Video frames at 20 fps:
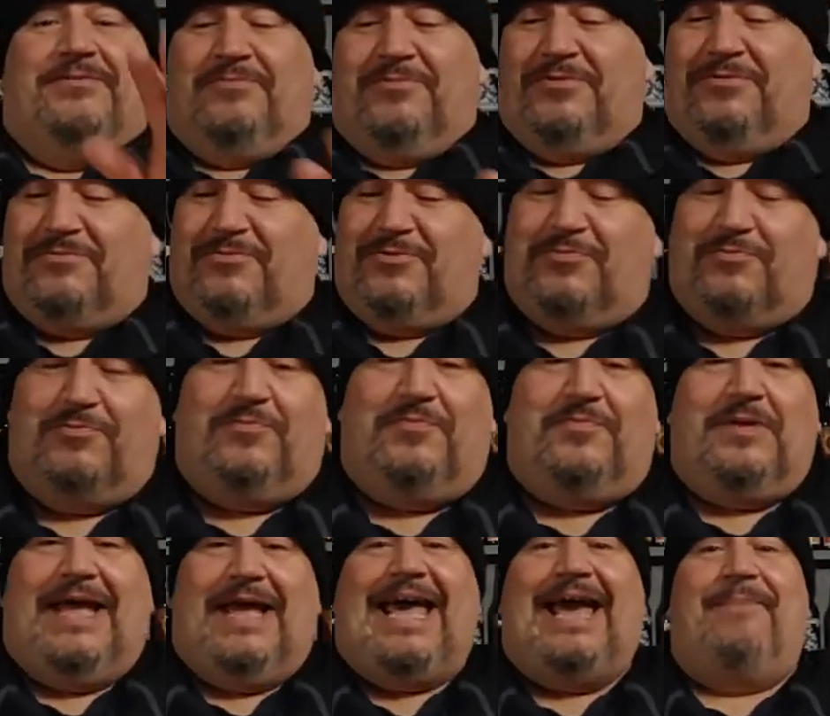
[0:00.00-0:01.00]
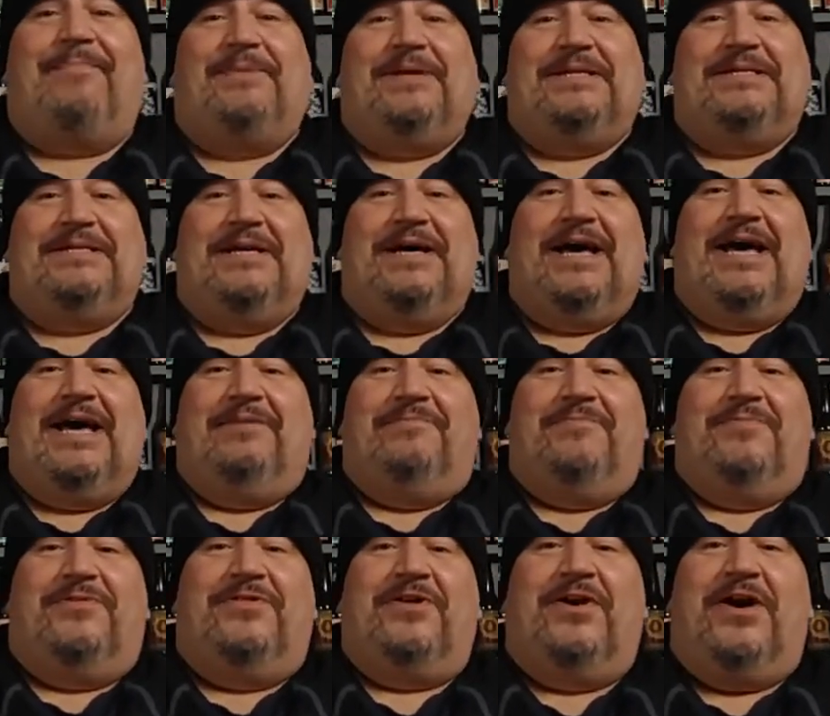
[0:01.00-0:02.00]
and happy time
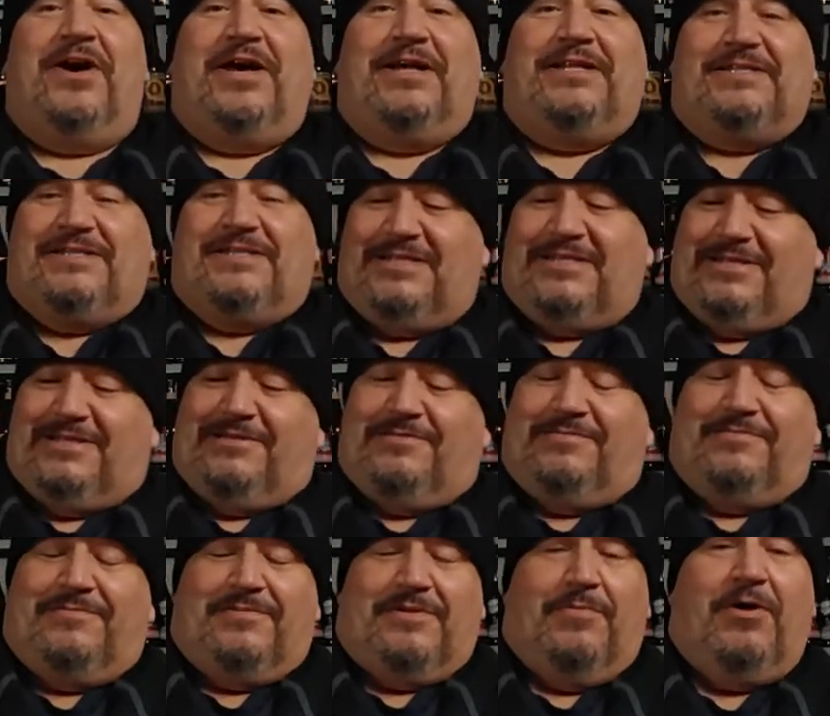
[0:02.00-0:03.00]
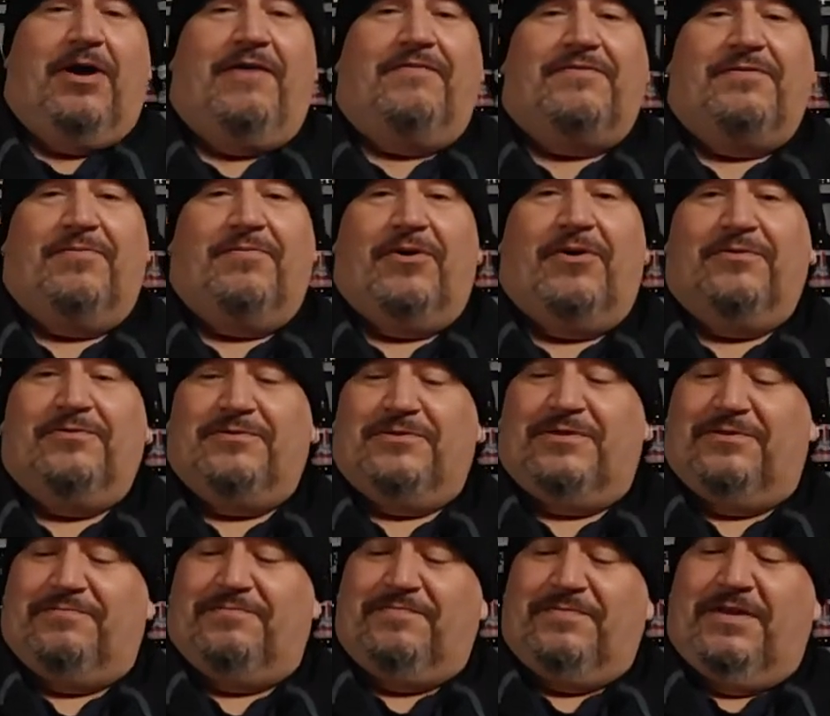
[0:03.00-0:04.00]
thoughts. I'm off tomorrow.
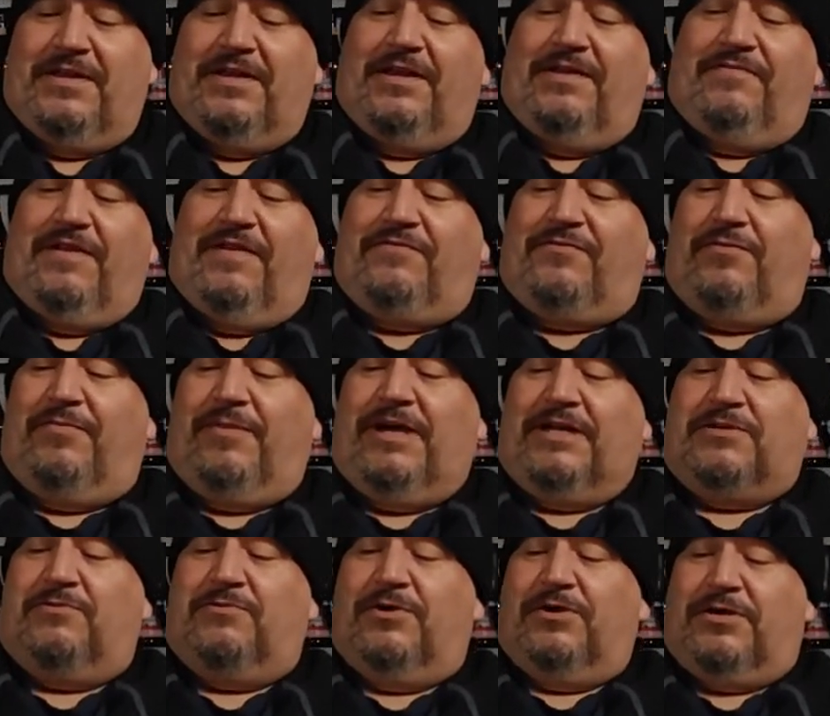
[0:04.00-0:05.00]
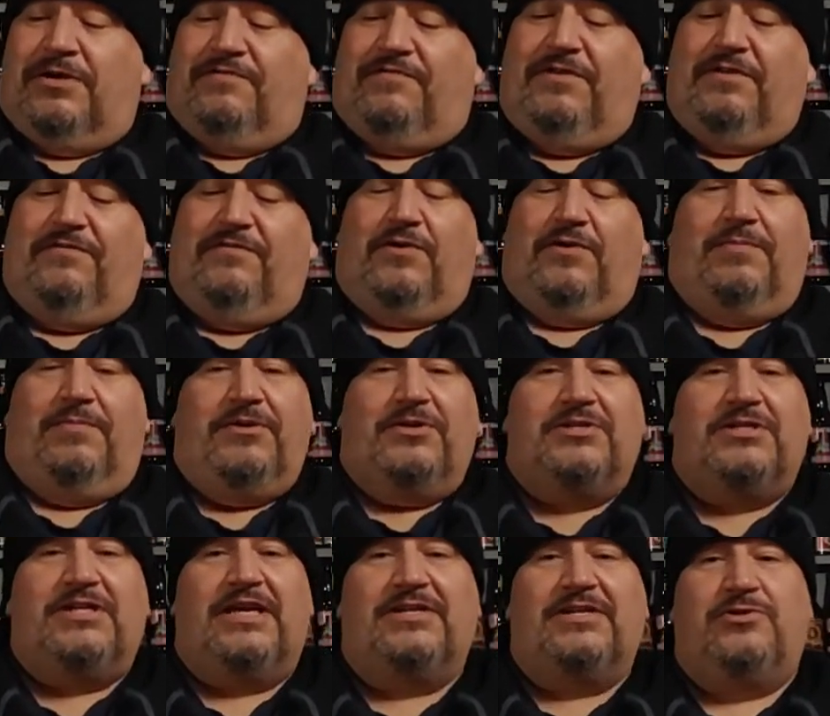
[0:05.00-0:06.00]
If you have to go back to work, I feel for you. But you
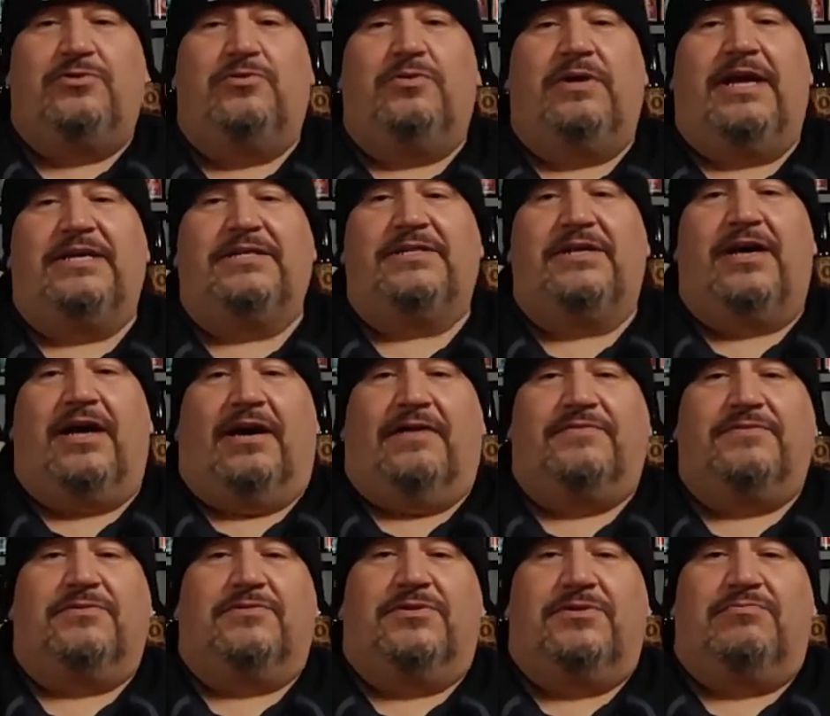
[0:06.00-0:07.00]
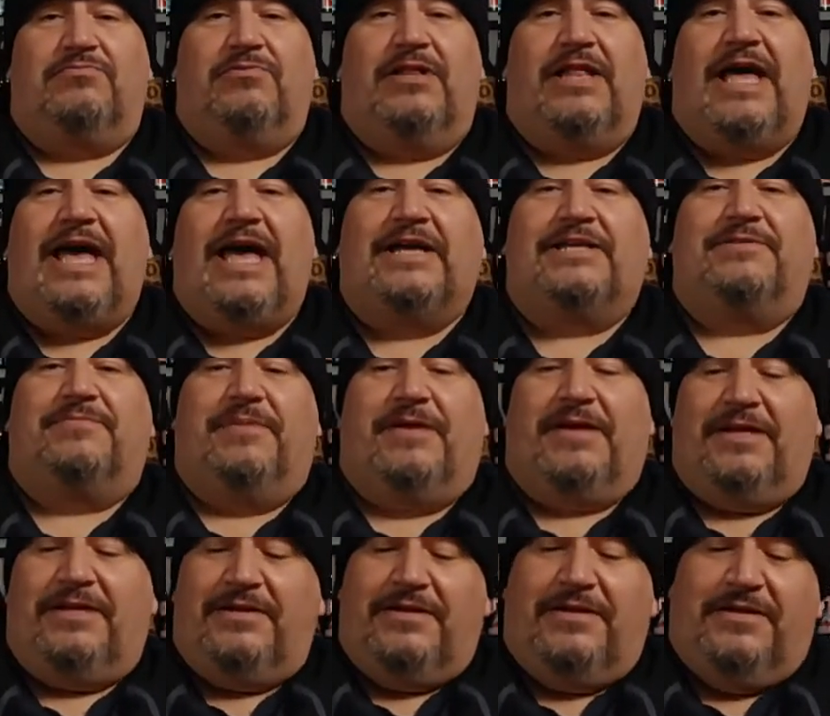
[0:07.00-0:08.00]
just had 2 days off, so just relax,
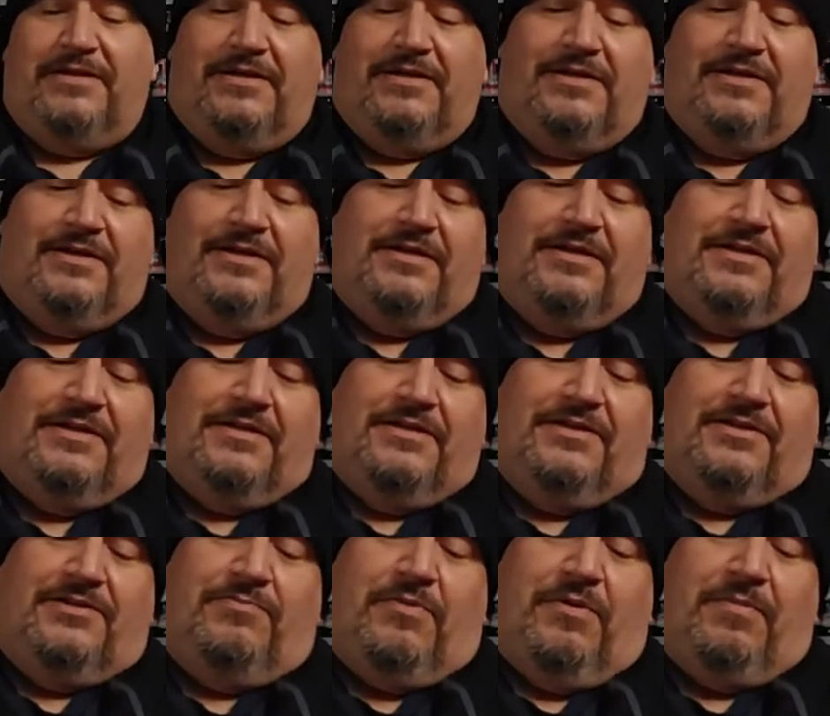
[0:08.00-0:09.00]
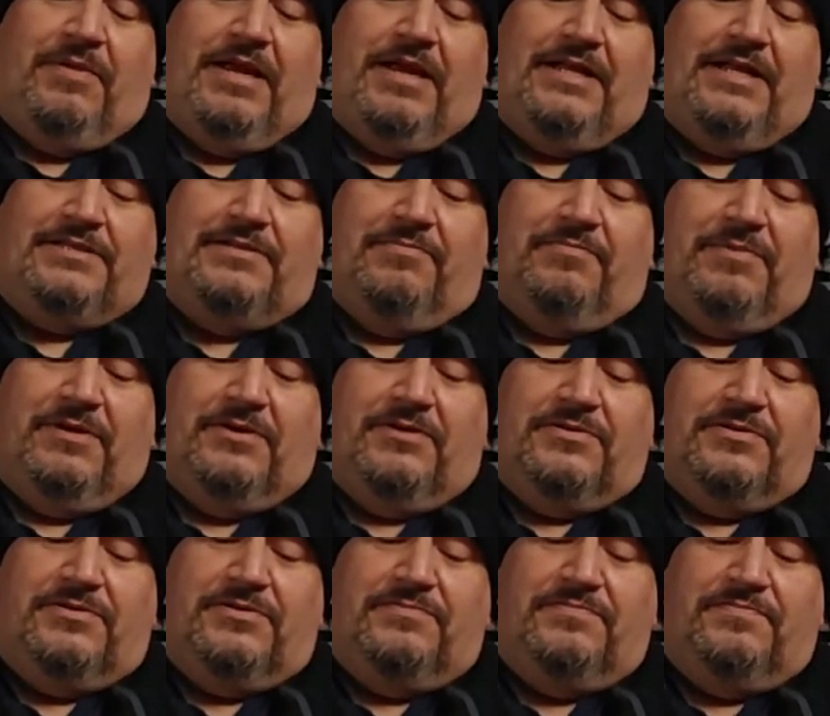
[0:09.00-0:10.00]
man. Probably had some
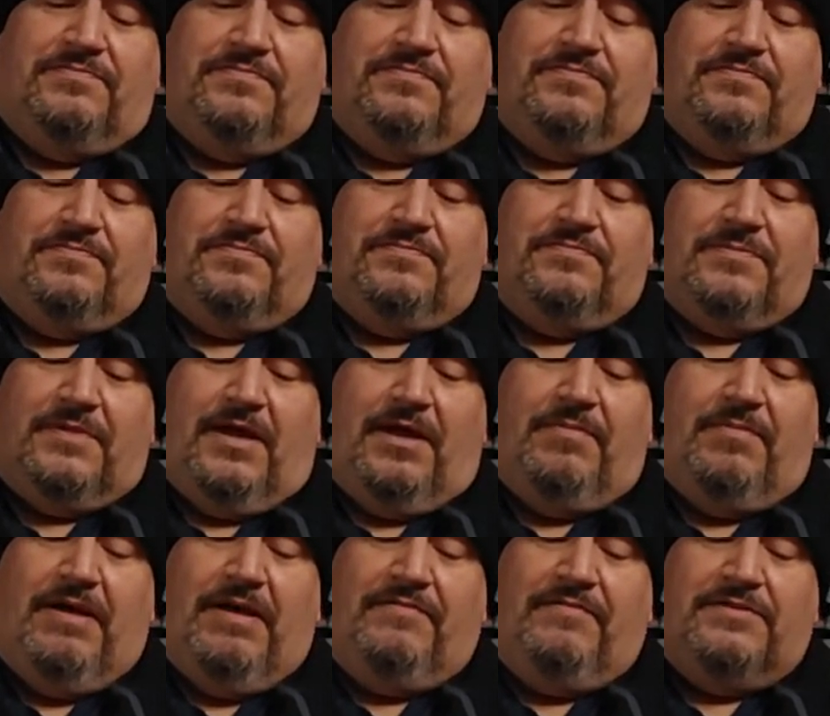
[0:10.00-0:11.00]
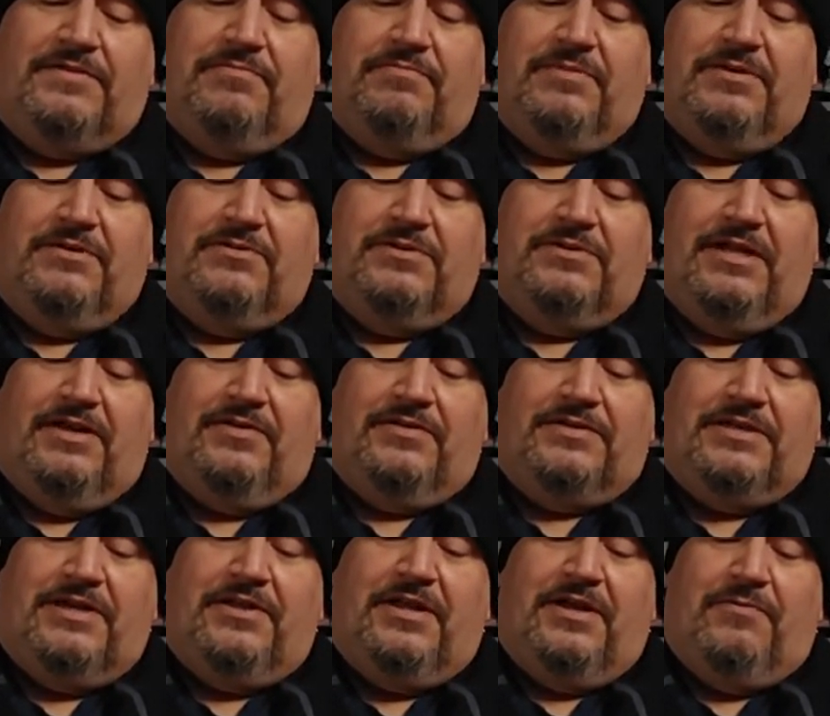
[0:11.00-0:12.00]
beers. I'm having some beers now.
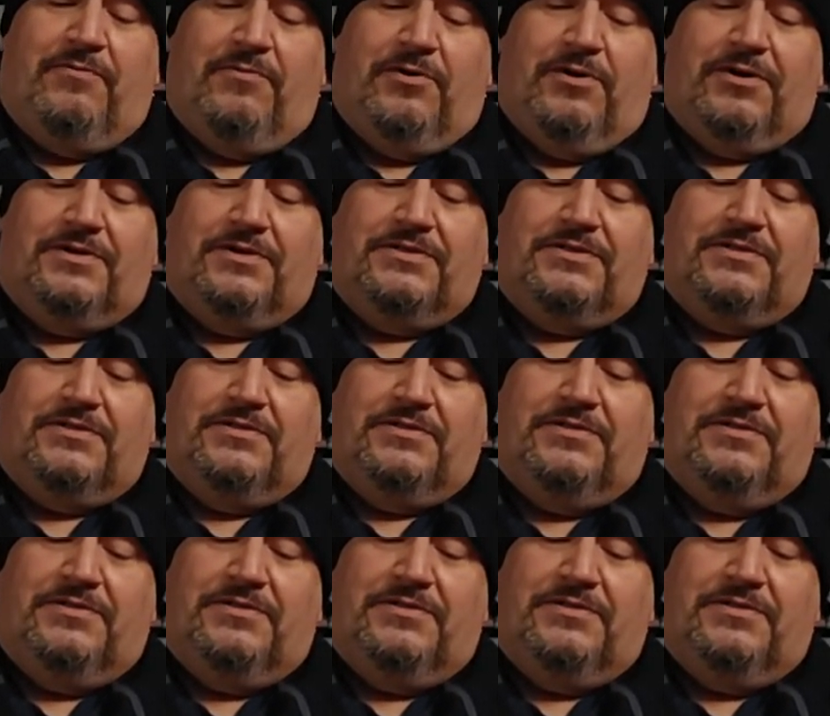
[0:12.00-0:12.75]
That's how that works.